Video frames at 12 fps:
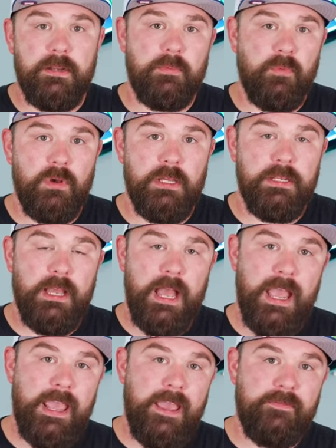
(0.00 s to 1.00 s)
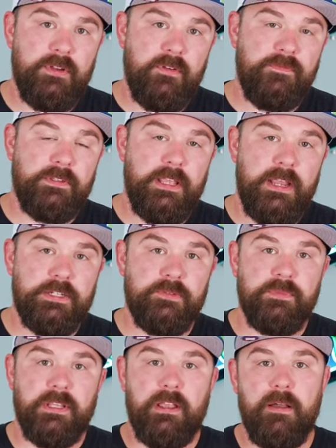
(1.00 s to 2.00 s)
Number one, I have no affiliation
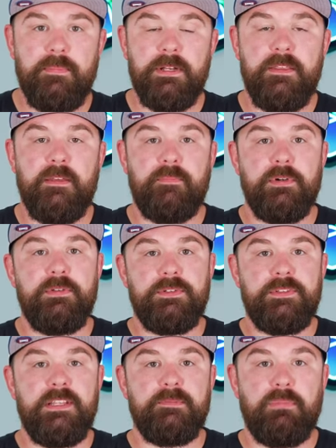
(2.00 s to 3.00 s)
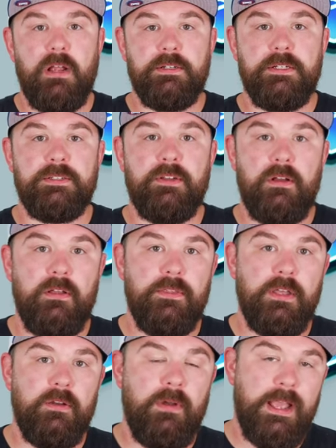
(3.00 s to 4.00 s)
with the company that produces these brushes,
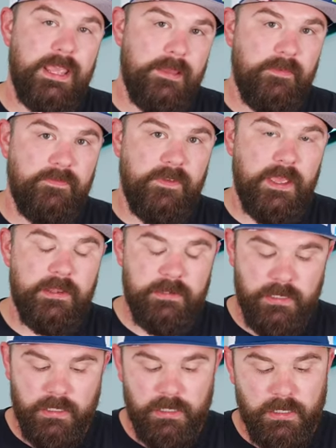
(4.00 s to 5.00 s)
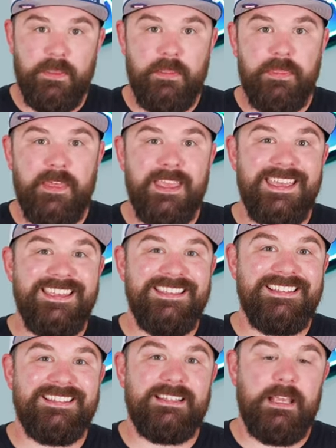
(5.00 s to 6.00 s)
although I am a fan. The other thing
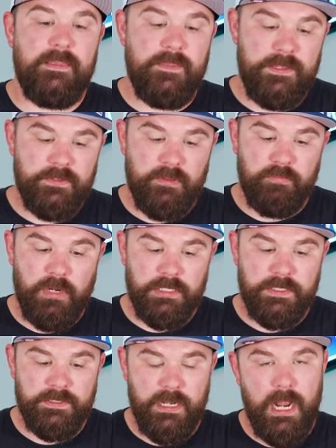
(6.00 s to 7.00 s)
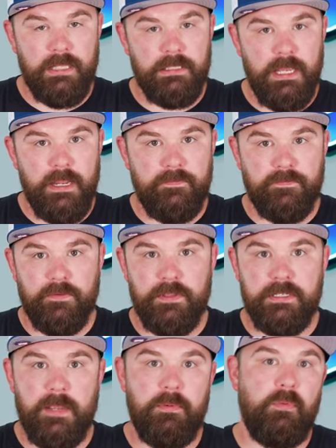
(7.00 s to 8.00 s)
is, these are the brushes that I like for the
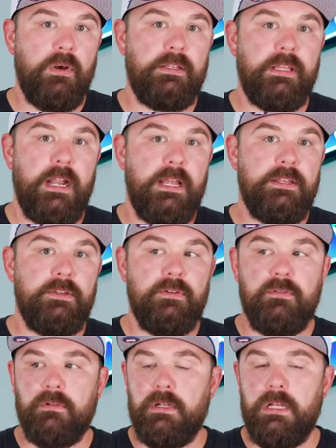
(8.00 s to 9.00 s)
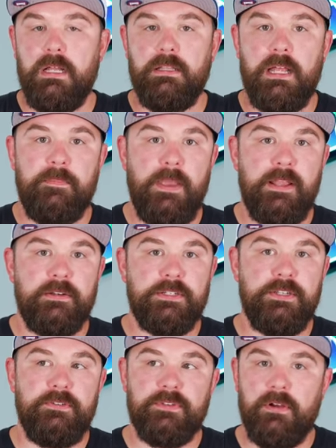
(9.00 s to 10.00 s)
type of work that I do. Uh, a lot of
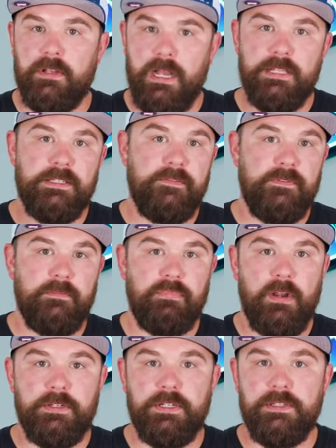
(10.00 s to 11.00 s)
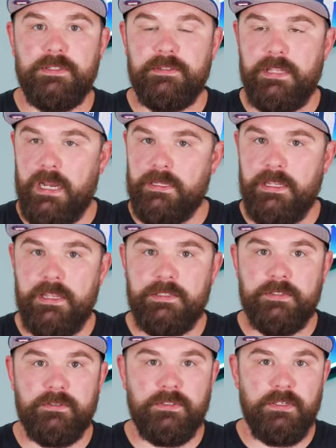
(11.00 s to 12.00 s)
painters use all kinds of different brushes and
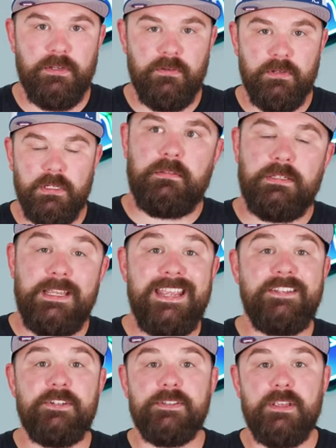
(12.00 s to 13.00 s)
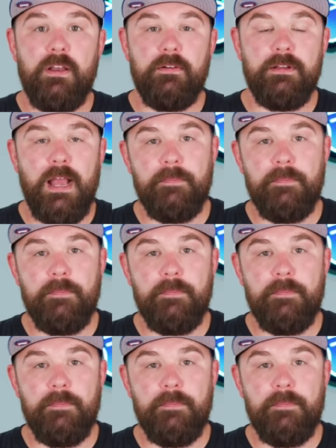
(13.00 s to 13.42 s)
techniques, so to each his own.